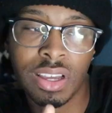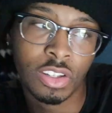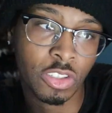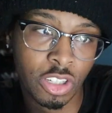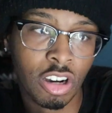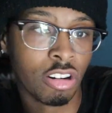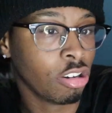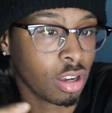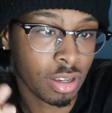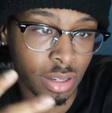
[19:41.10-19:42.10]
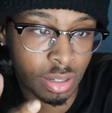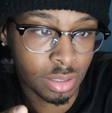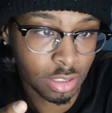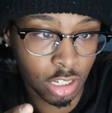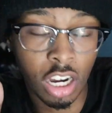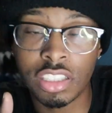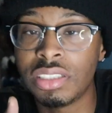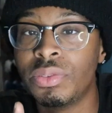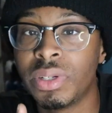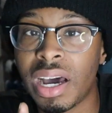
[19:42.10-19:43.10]
you know, y'all
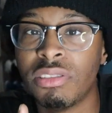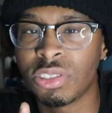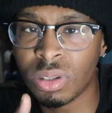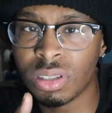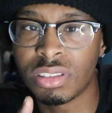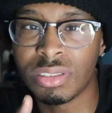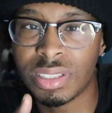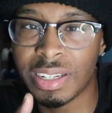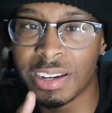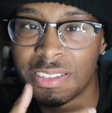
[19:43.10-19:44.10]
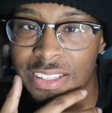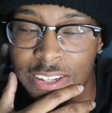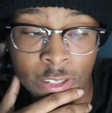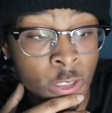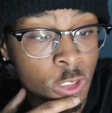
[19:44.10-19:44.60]
seen what I was going through, you know what I'm saying?